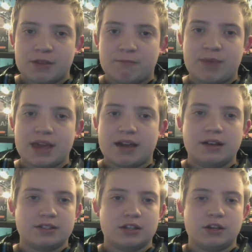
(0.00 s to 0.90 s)

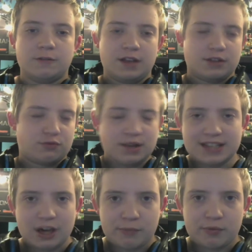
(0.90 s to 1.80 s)
because of its
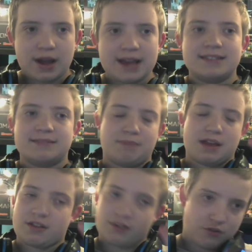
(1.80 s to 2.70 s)
retail price,
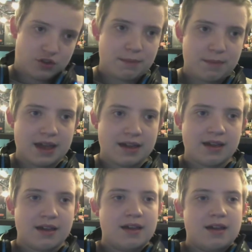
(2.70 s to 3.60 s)
because of shipping,